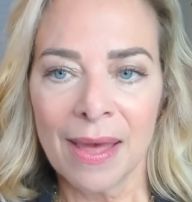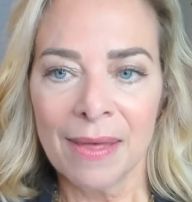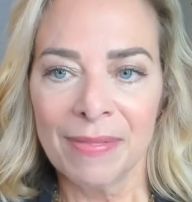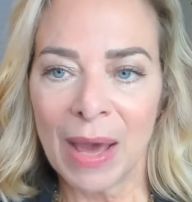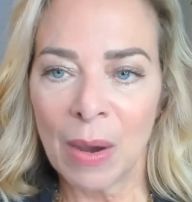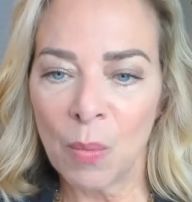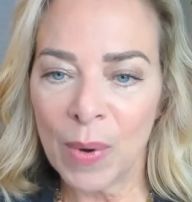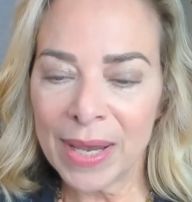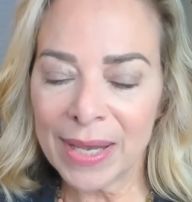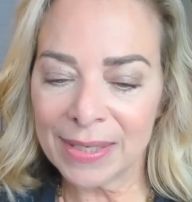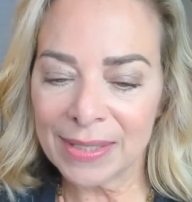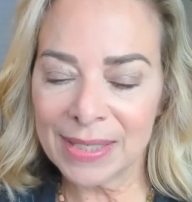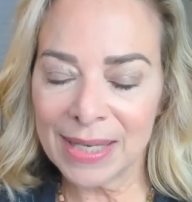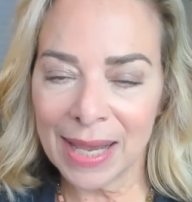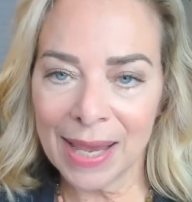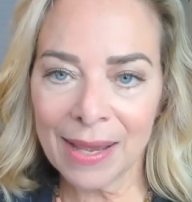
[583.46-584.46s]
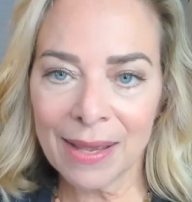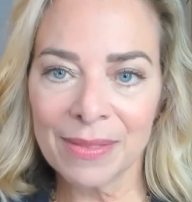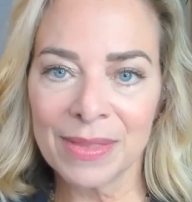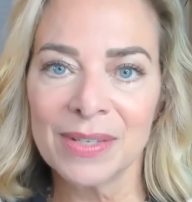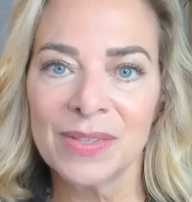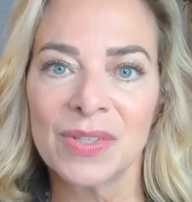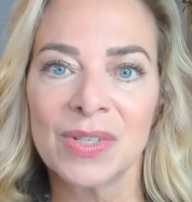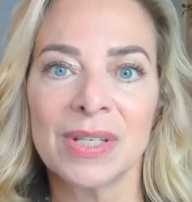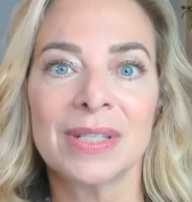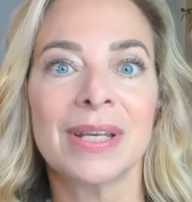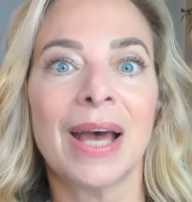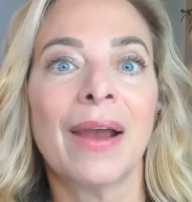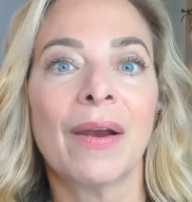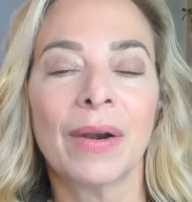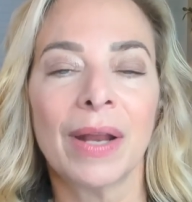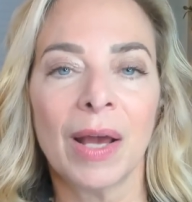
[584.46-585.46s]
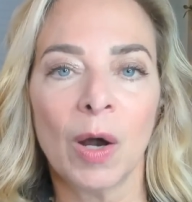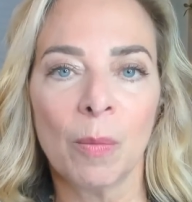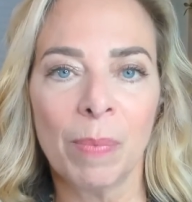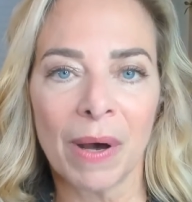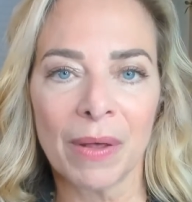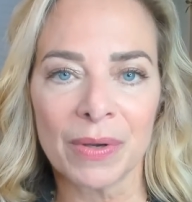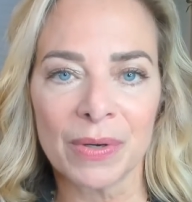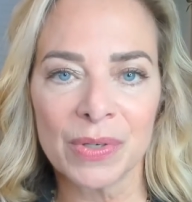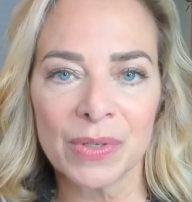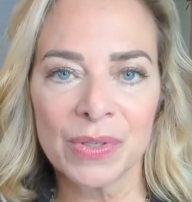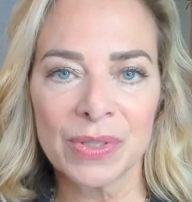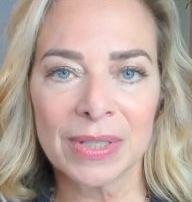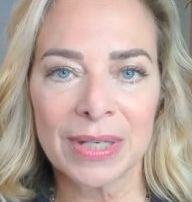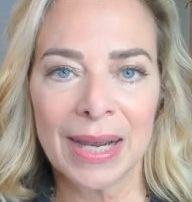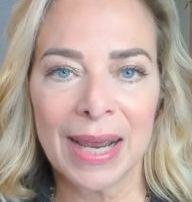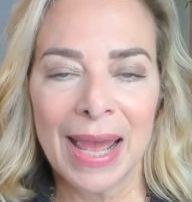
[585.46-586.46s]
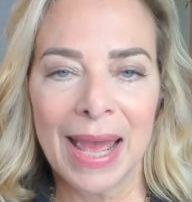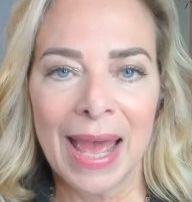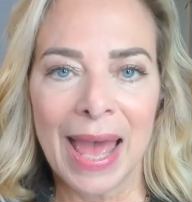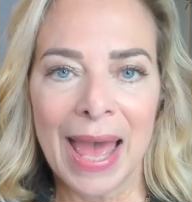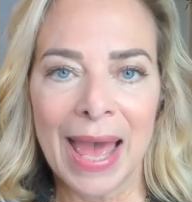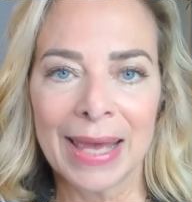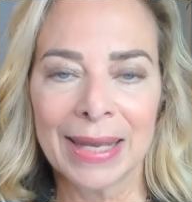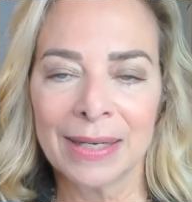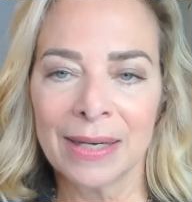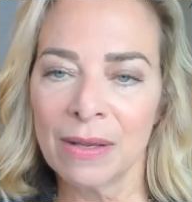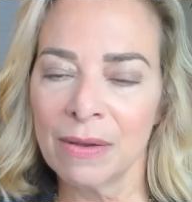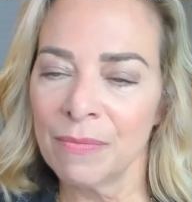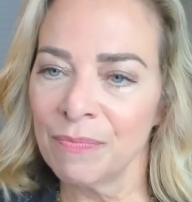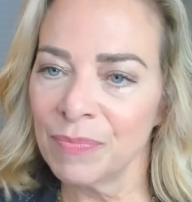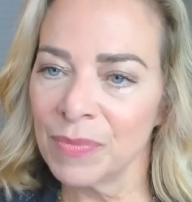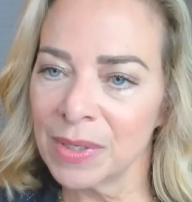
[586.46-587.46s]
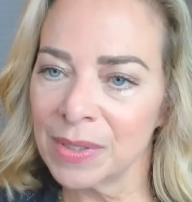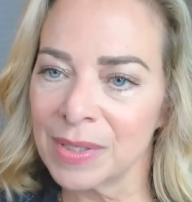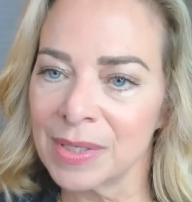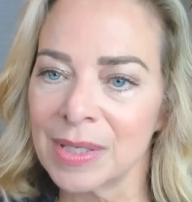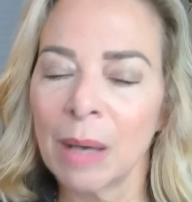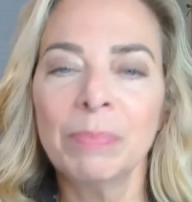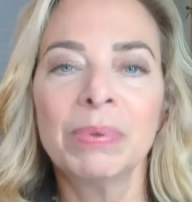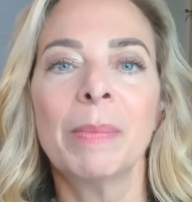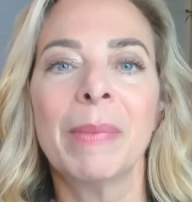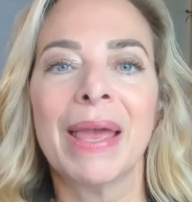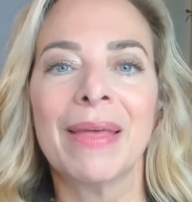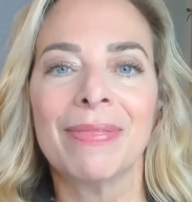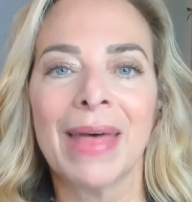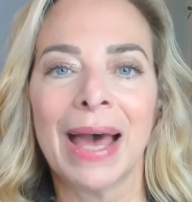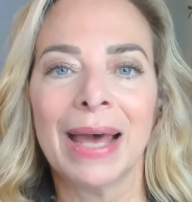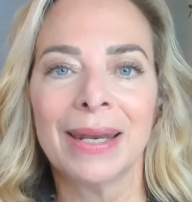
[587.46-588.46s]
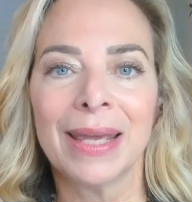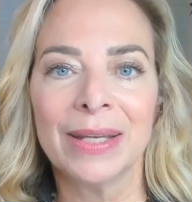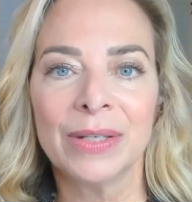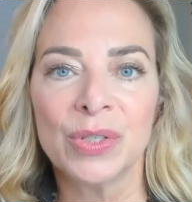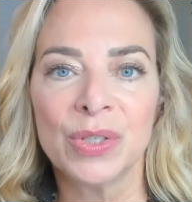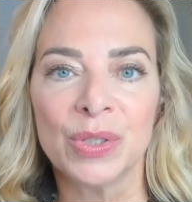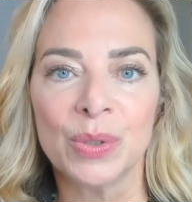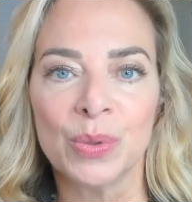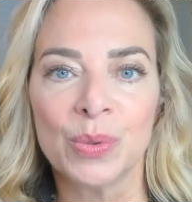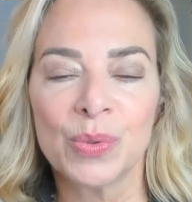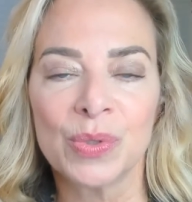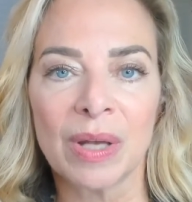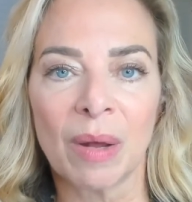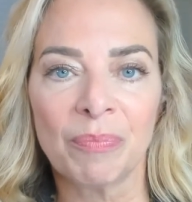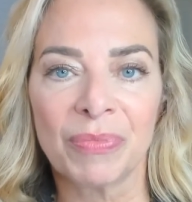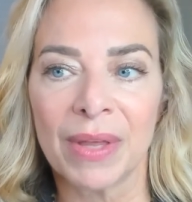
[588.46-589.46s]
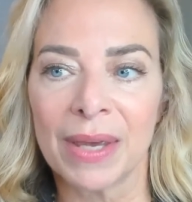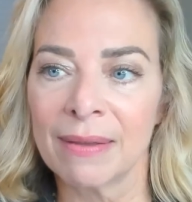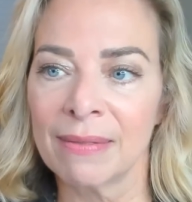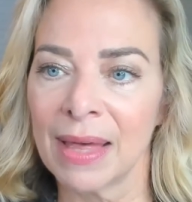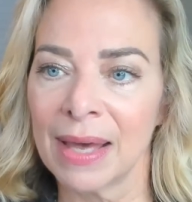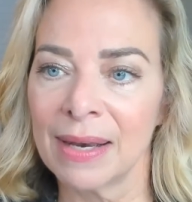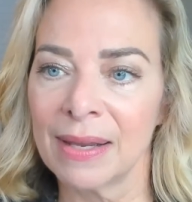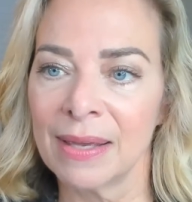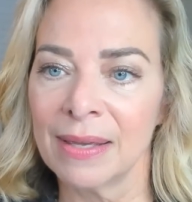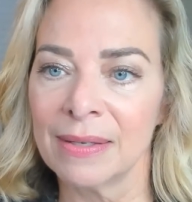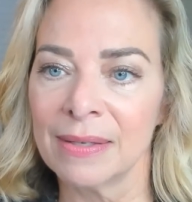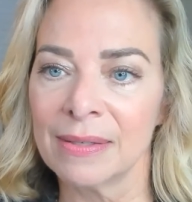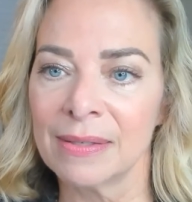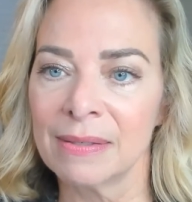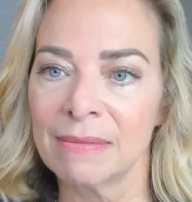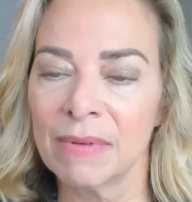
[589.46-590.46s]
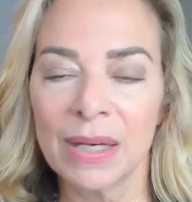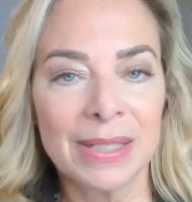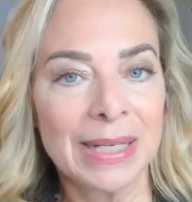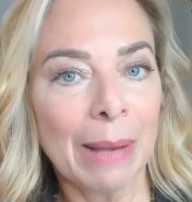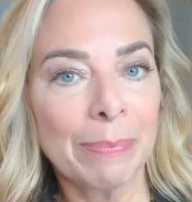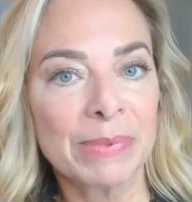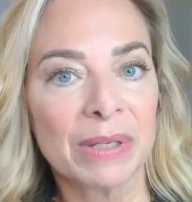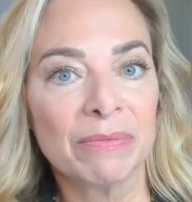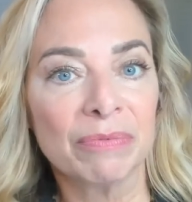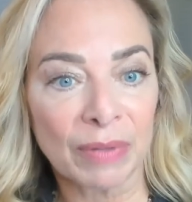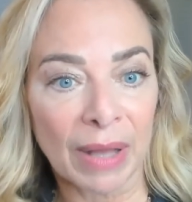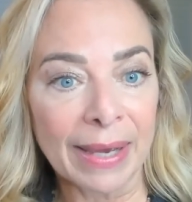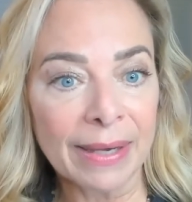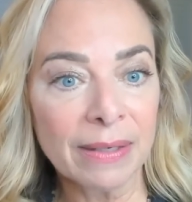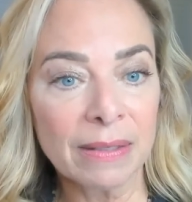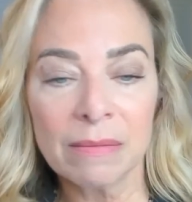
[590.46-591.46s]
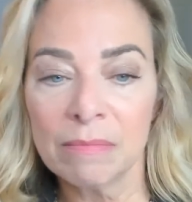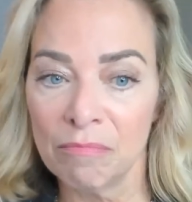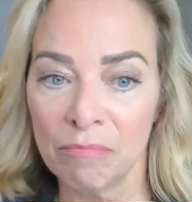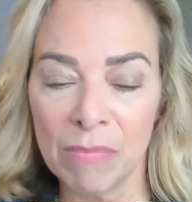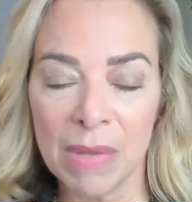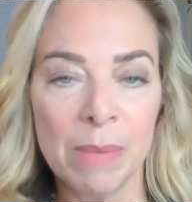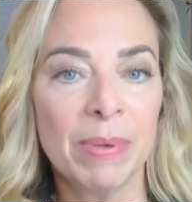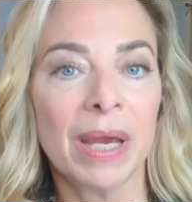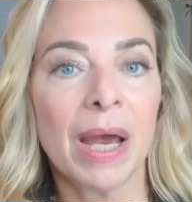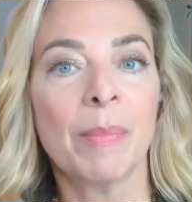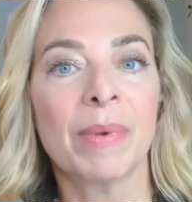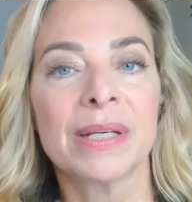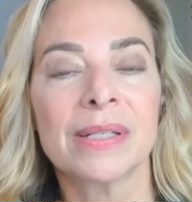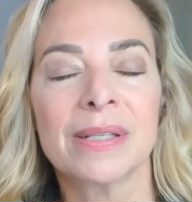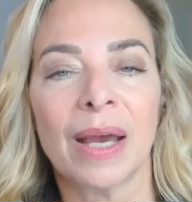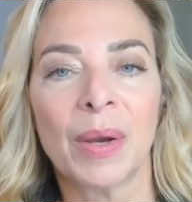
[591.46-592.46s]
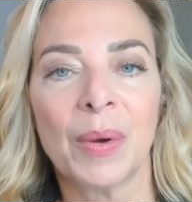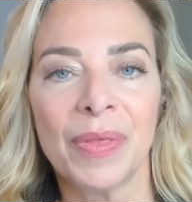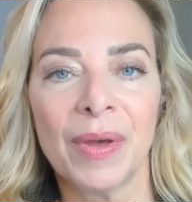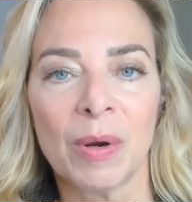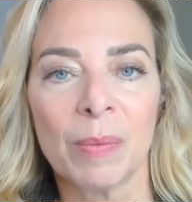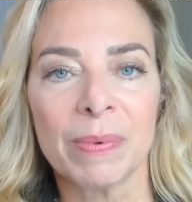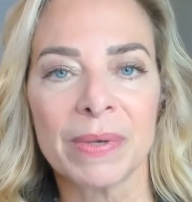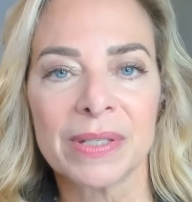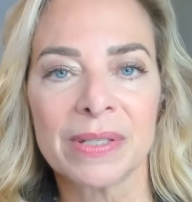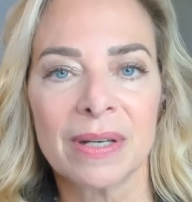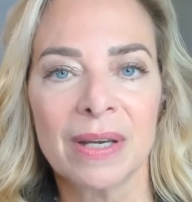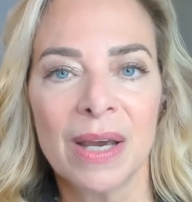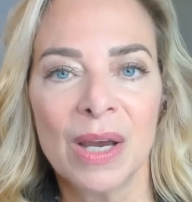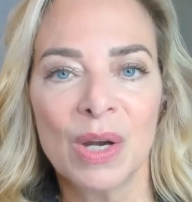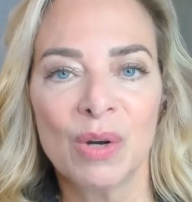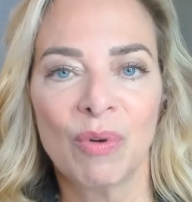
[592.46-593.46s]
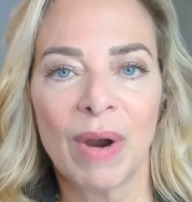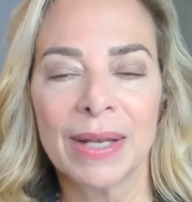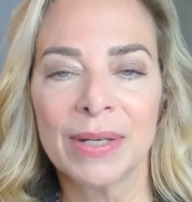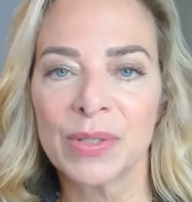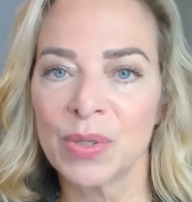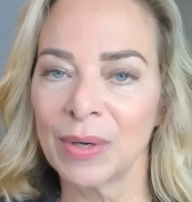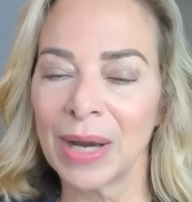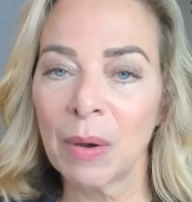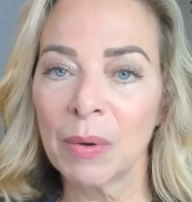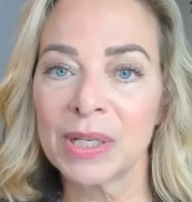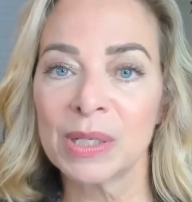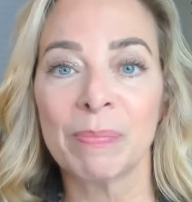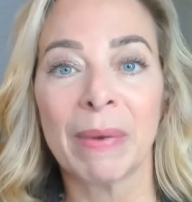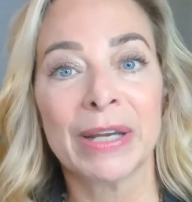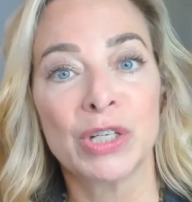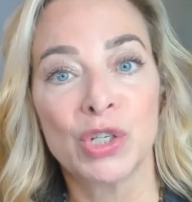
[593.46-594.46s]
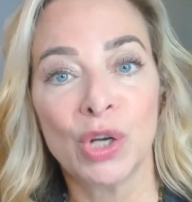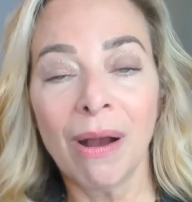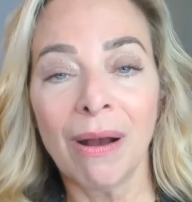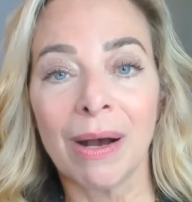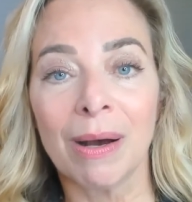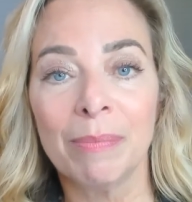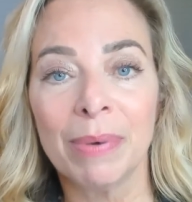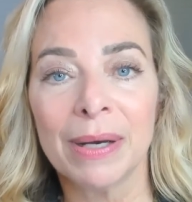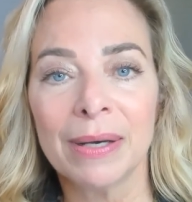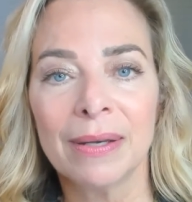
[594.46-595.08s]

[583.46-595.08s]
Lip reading: that we can take this desire to help others and sublimate that into something that is adaptive, like me becoming a psychotherapist, right? So now it is my job